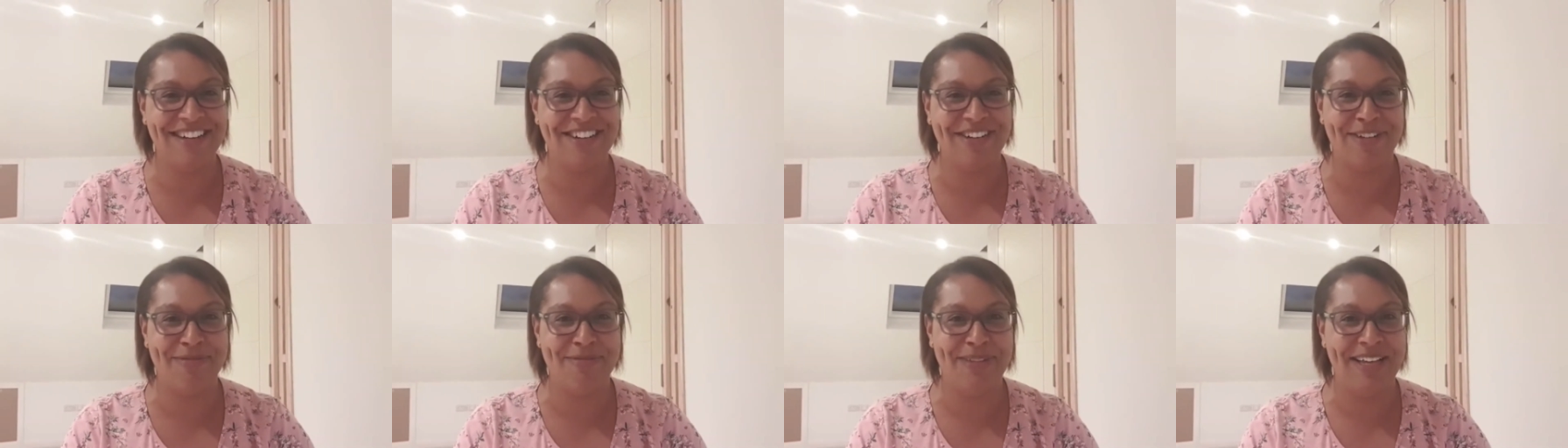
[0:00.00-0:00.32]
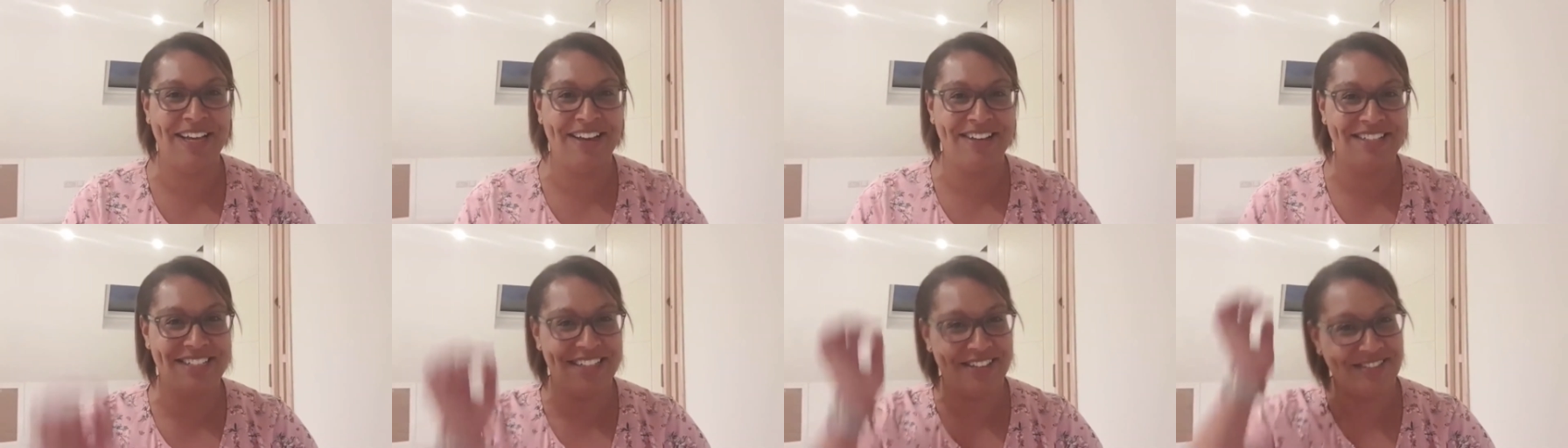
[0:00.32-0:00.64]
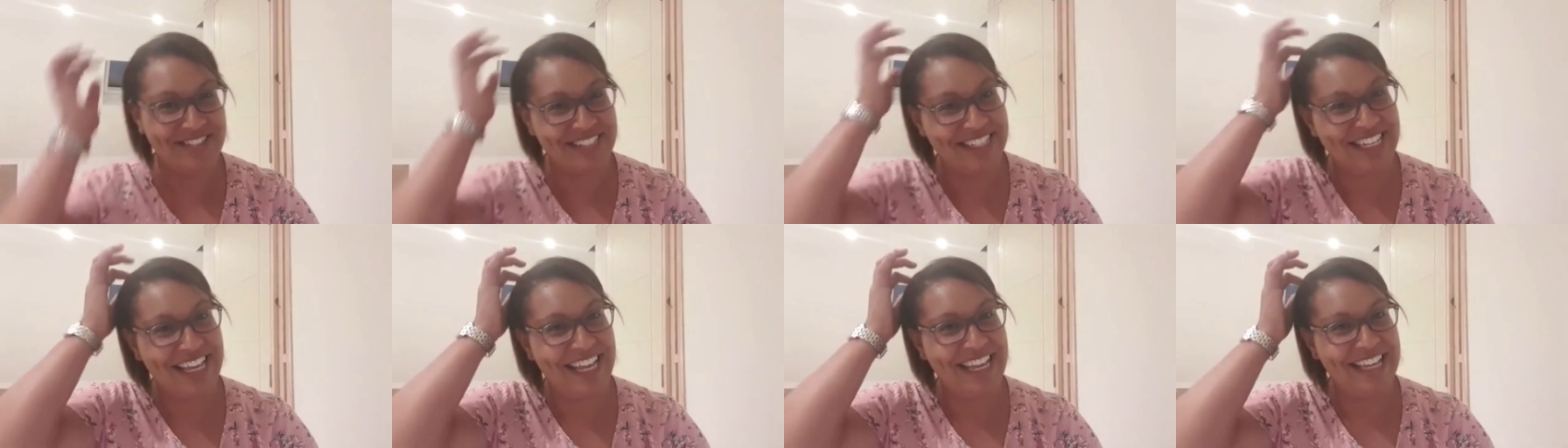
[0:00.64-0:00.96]
I got my ass
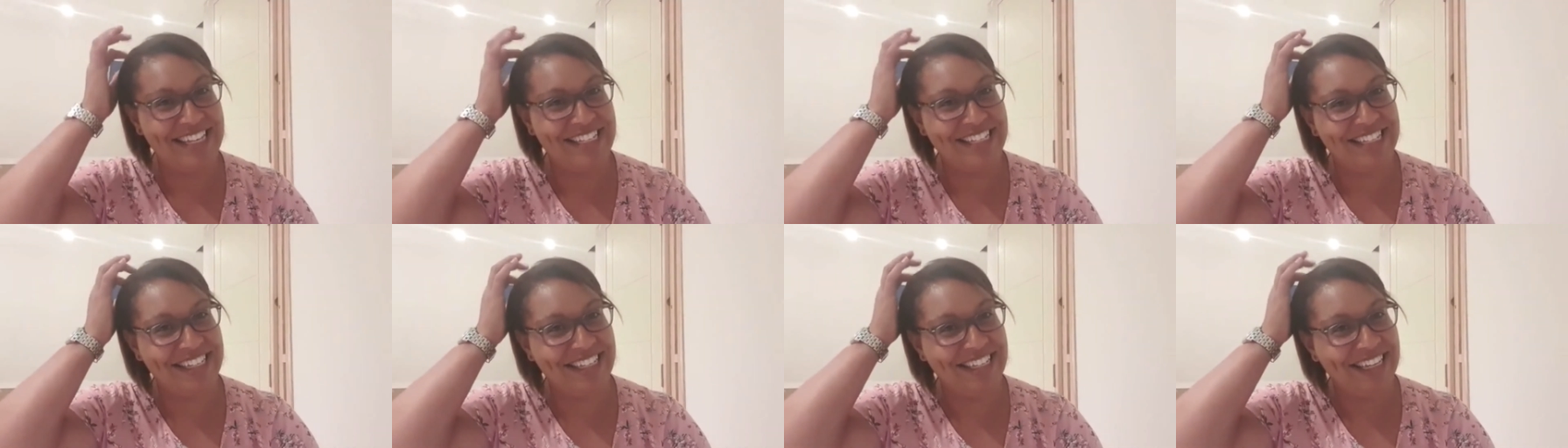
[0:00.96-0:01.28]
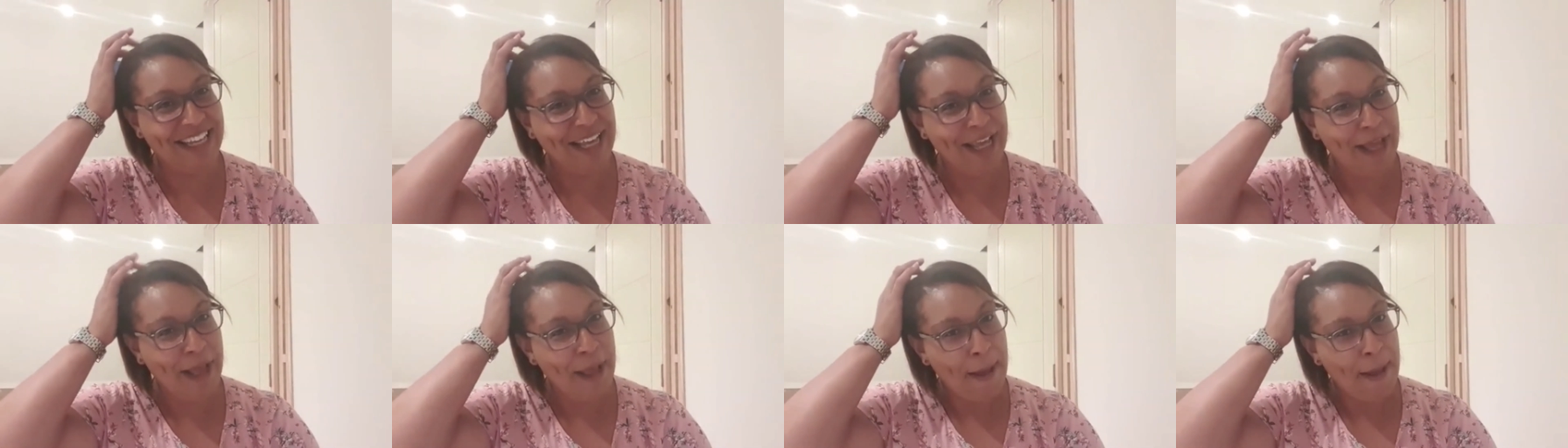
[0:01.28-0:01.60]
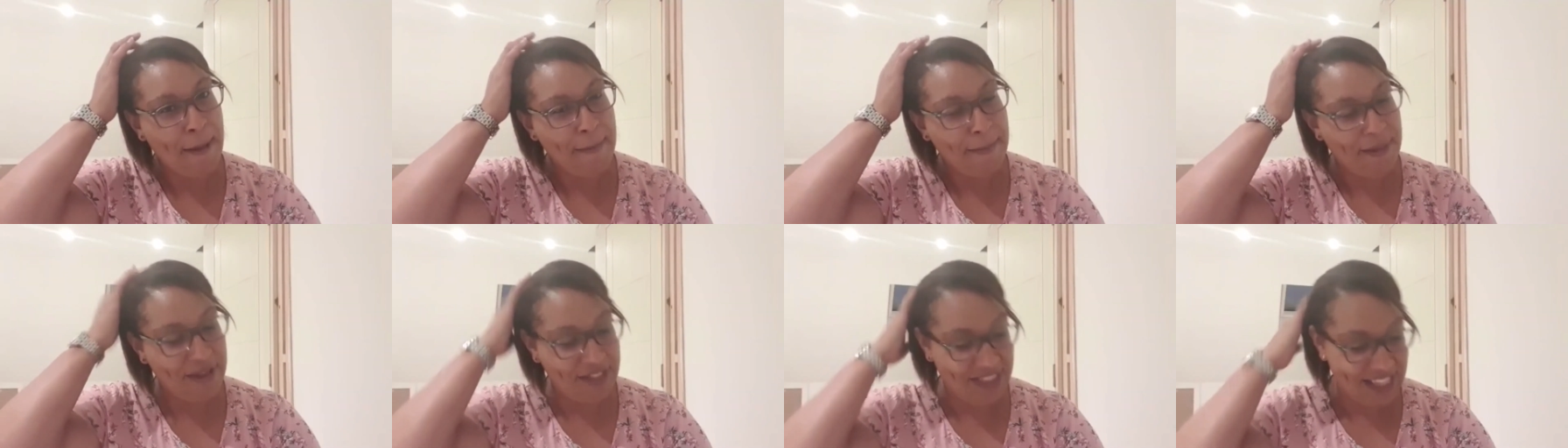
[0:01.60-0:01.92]
upstairs and
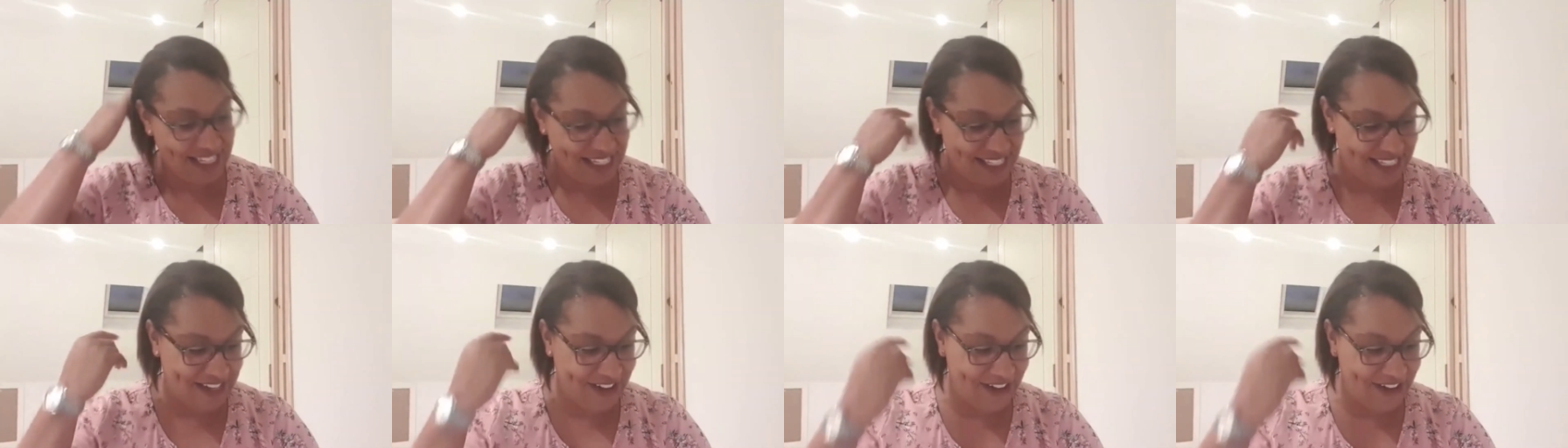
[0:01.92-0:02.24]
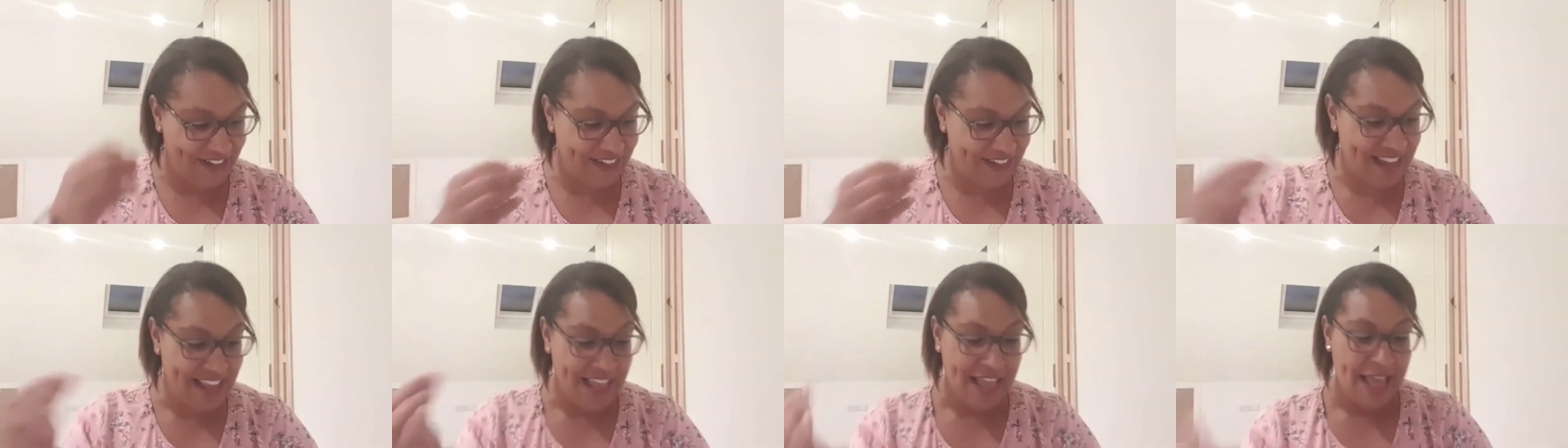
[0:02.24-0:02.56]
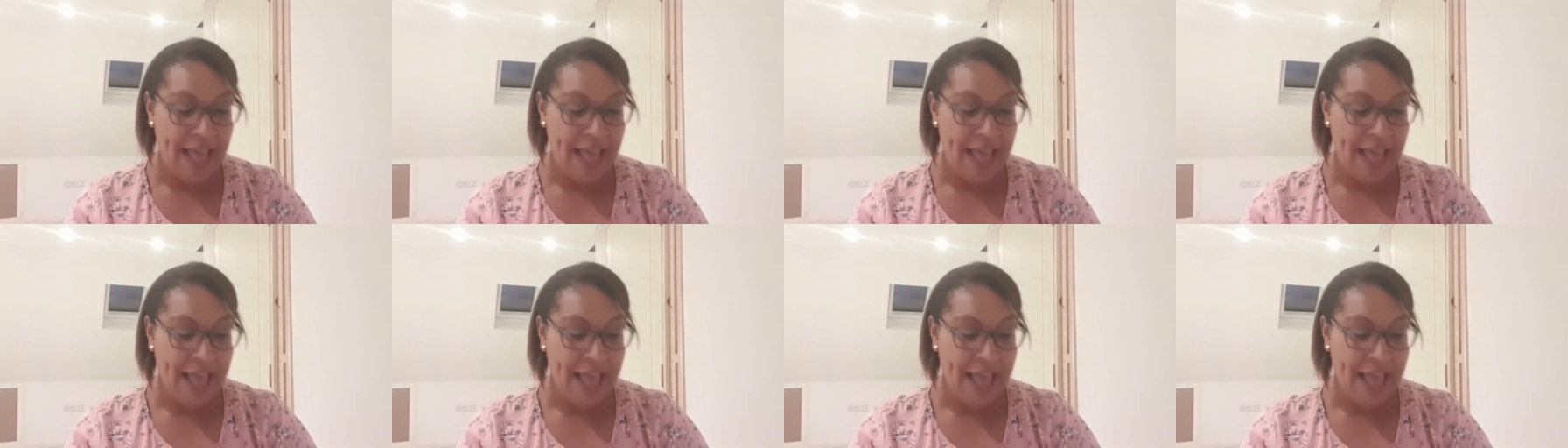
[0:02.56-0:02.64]
put this on.